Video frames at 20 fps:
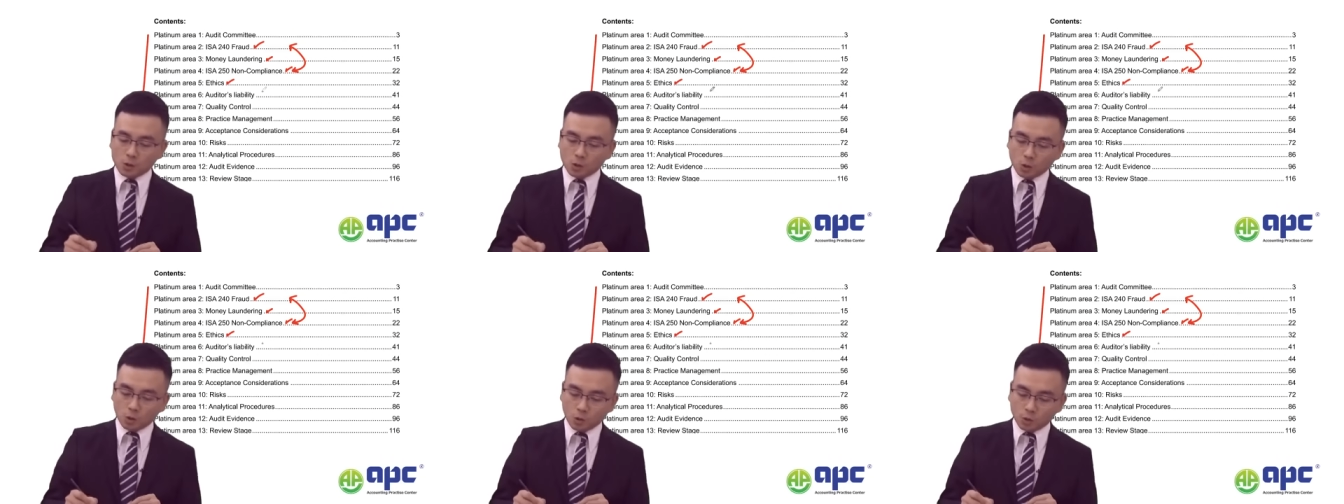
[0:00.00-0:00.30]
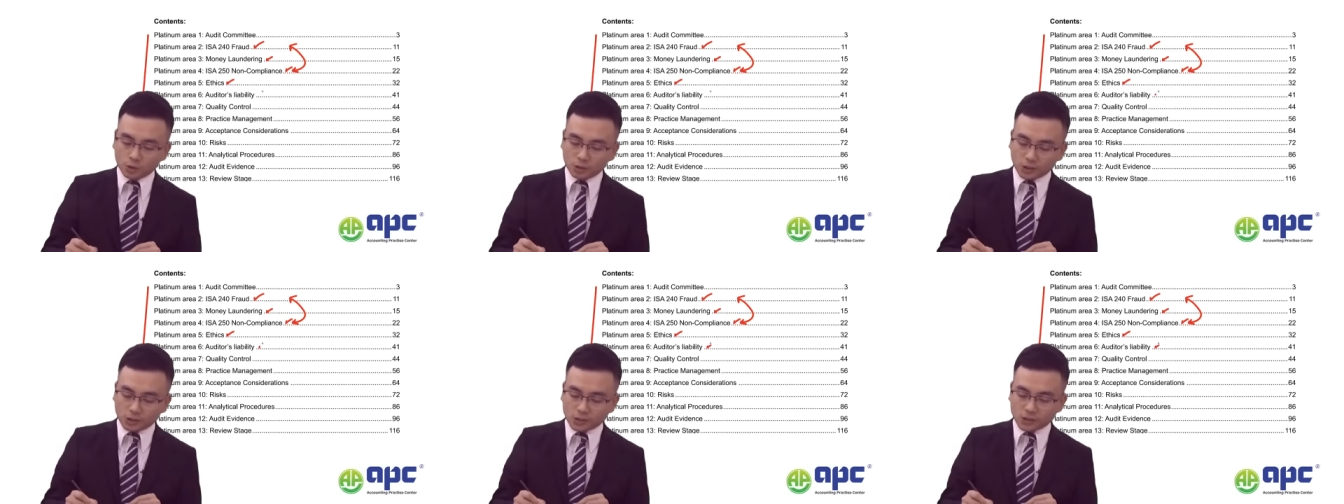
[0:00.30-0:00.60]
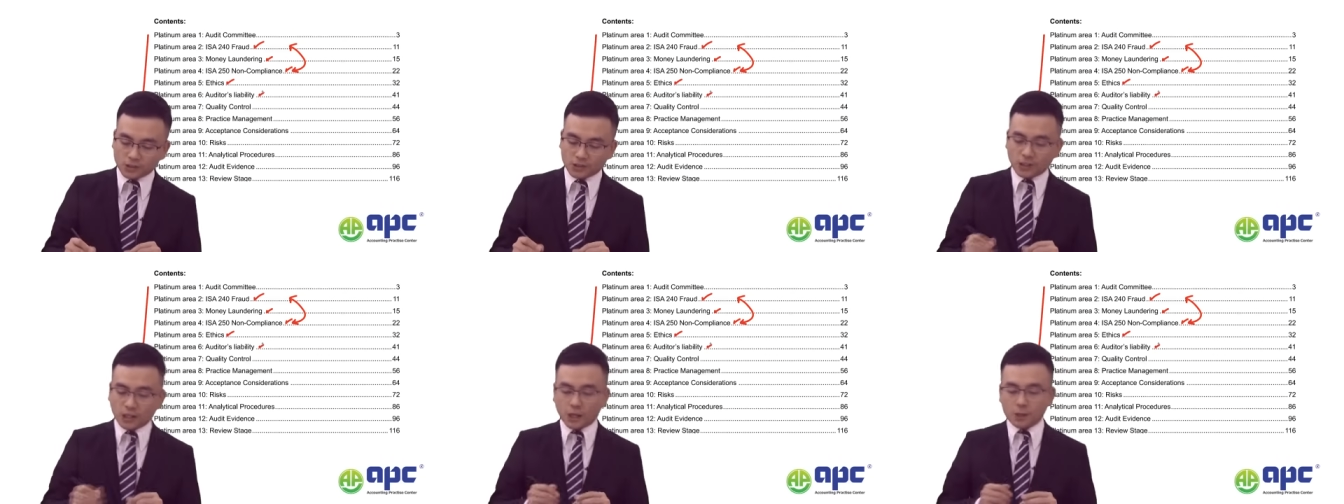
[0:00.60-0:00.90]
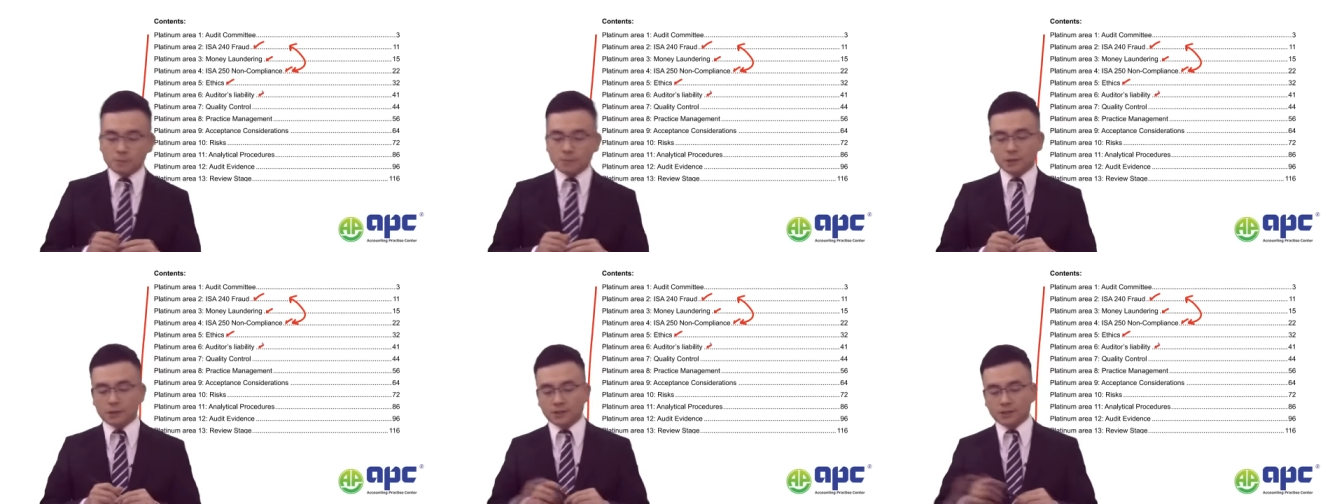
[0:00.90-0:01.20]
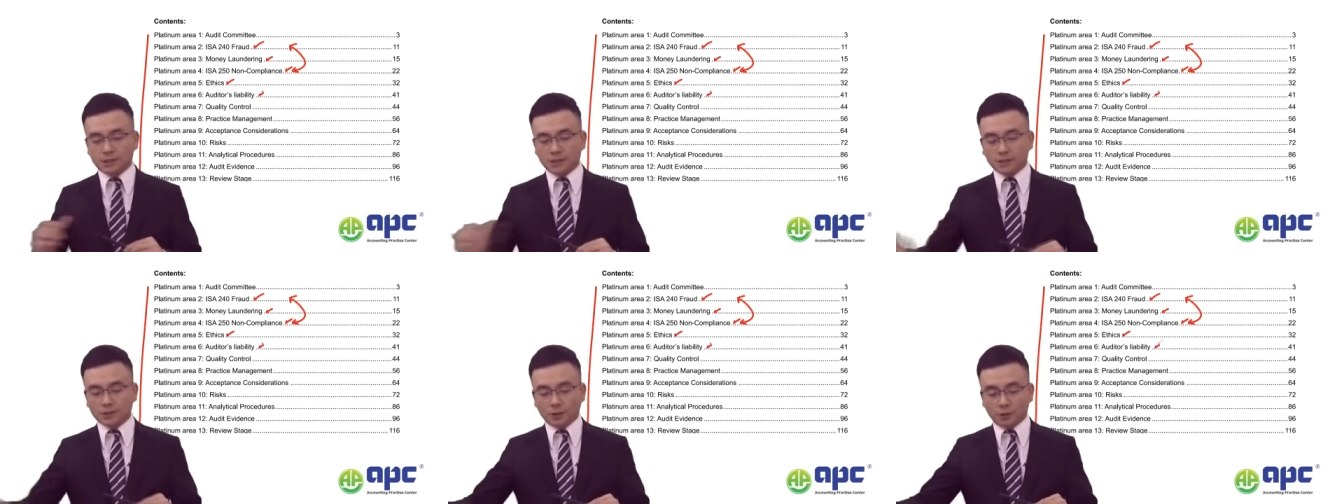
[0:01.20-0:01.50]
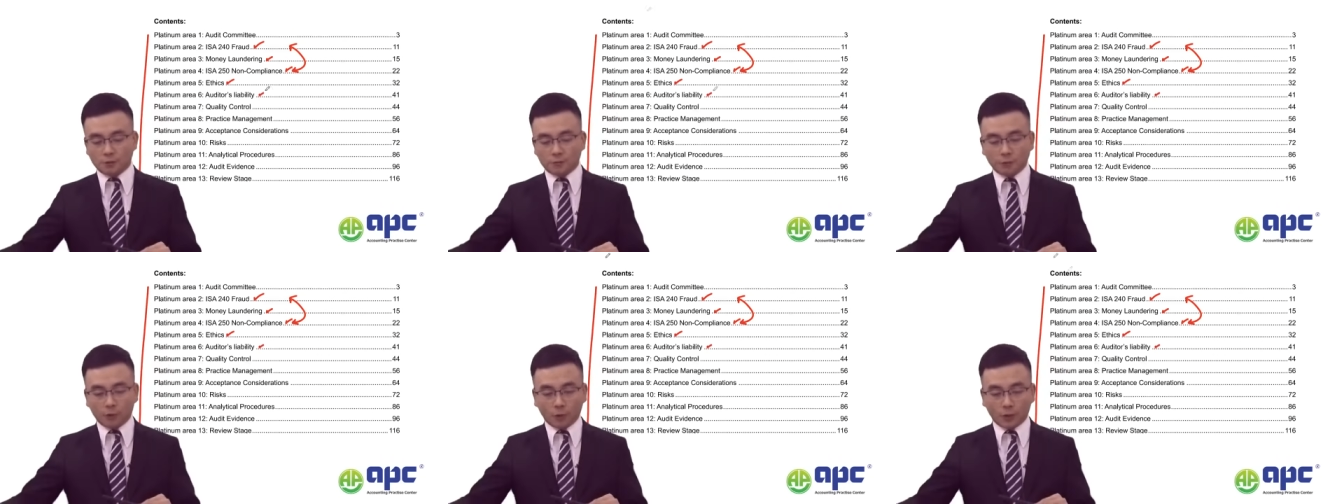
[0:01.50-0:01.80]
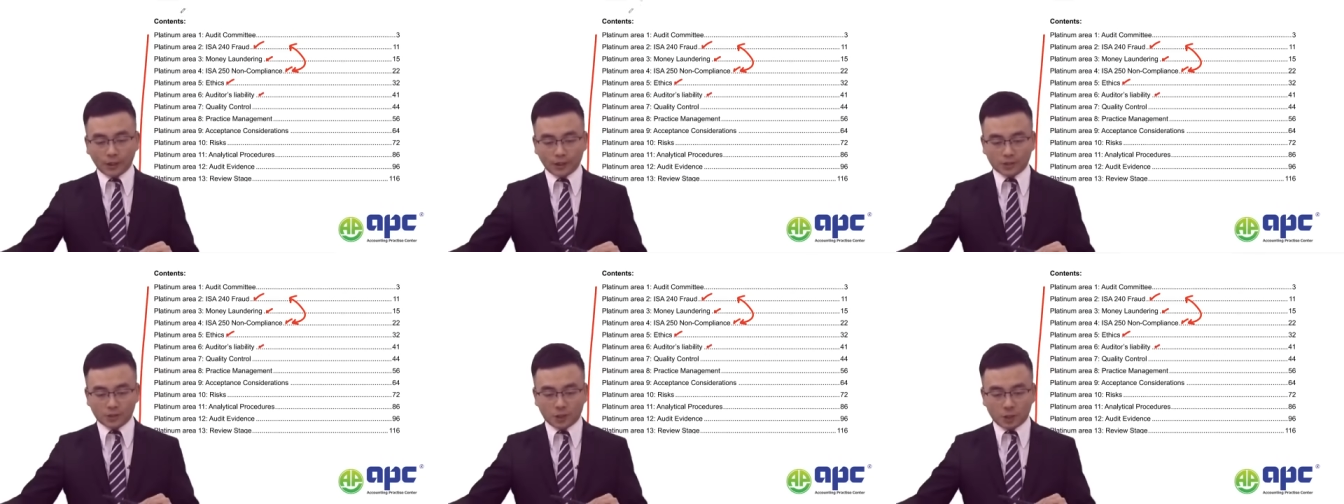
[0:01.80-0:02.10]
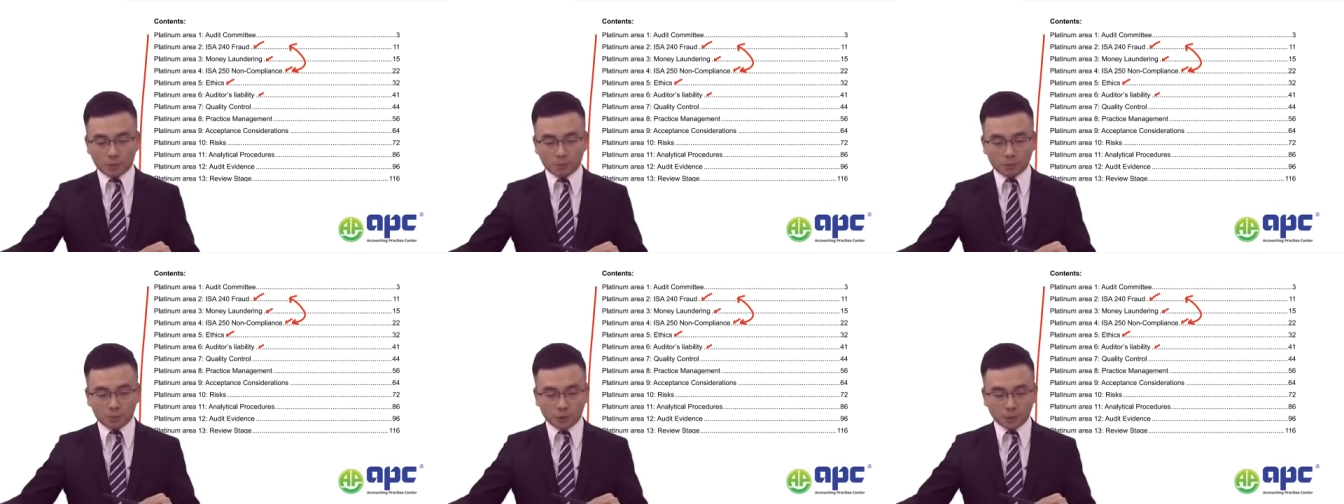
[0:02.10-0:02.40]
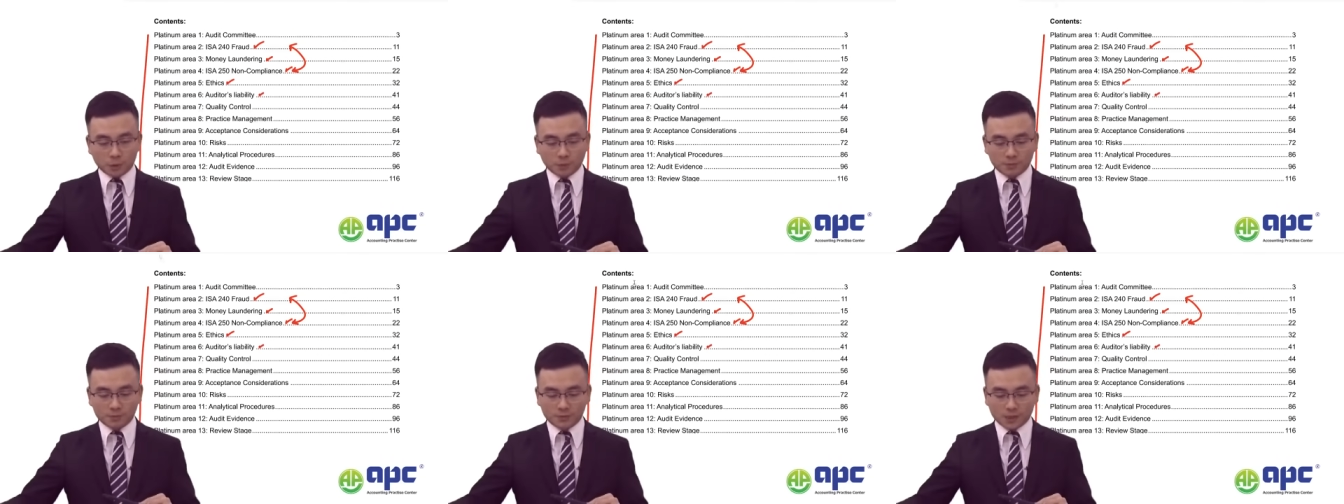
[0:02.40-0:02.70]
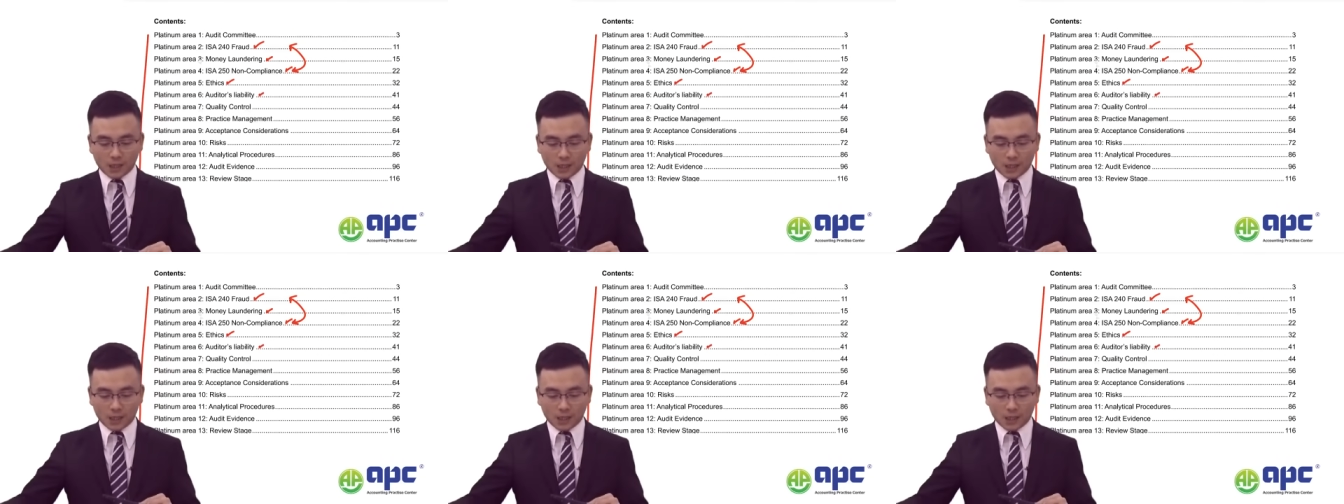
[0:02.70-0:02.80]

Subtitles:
Auditor's liability, so for example,